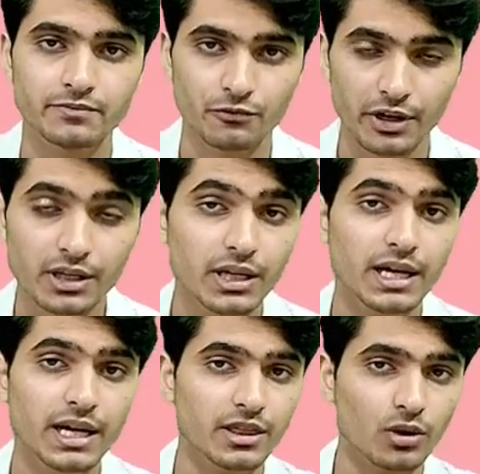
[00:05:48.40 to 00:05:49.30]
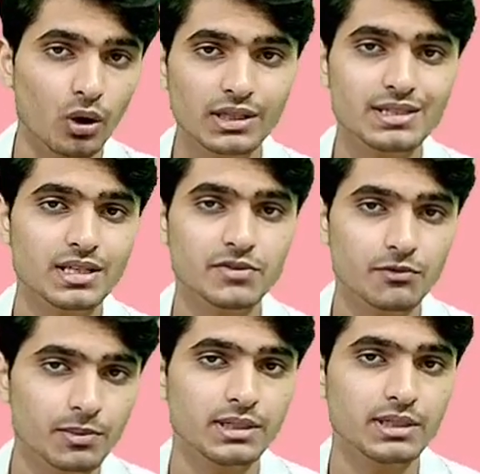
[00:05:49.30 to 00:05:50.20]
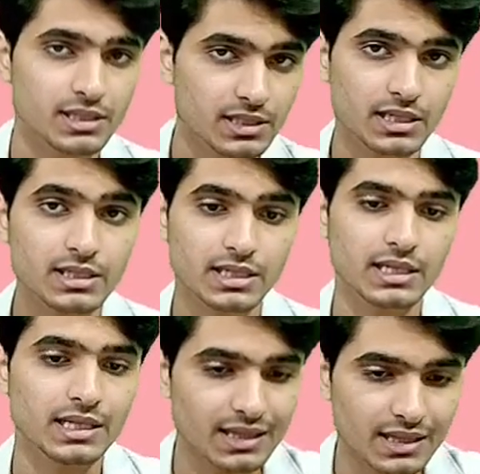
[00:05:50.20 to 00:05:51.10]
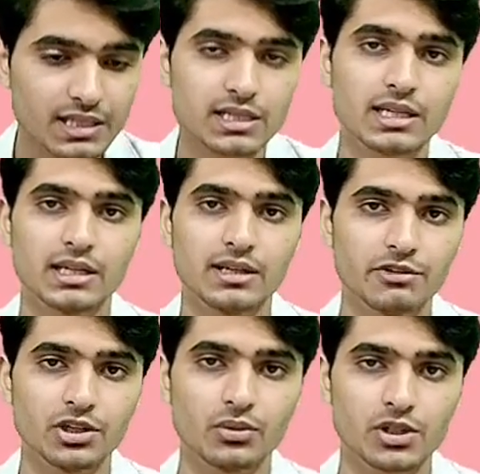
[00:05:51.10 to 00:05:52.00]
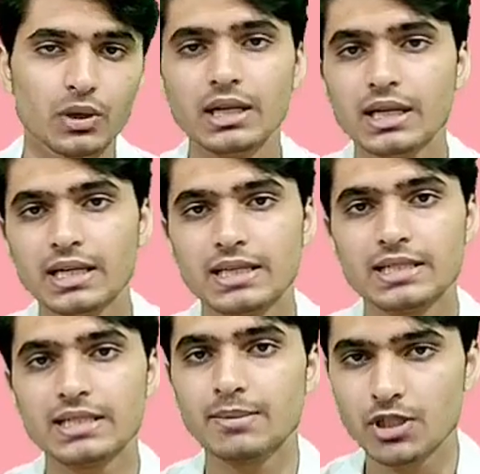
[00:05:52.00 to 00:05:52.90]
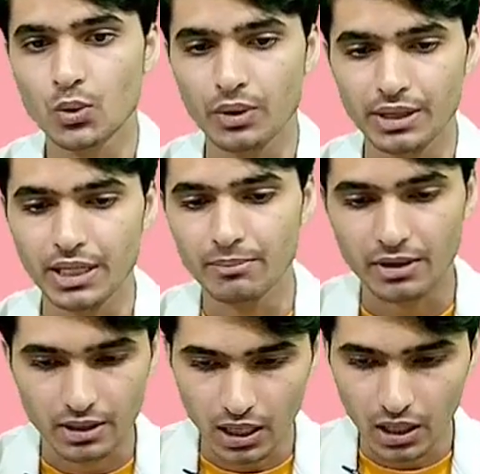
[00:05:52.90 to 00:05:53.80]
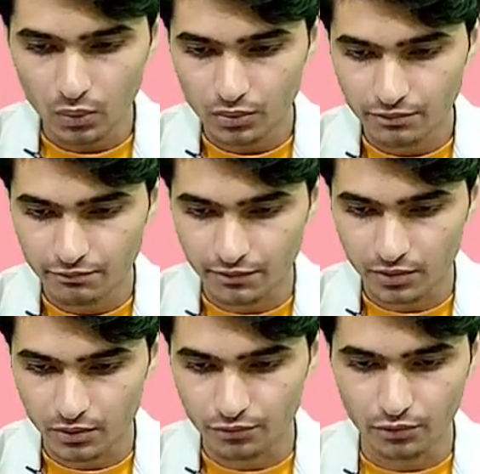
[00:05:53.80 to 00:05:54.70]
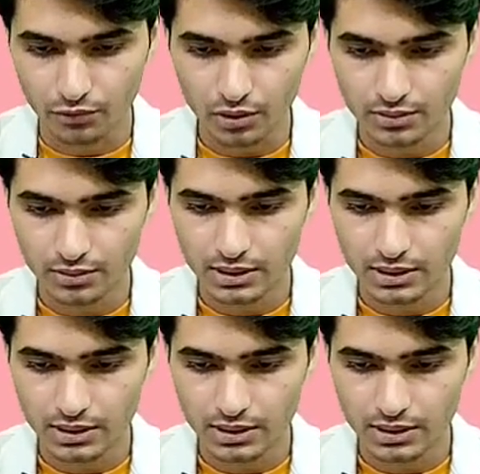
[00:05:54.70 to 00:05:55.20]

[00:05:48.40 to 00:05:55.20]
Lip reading: right? And all these things we will discuss in this video as well subsequently, but now we will go for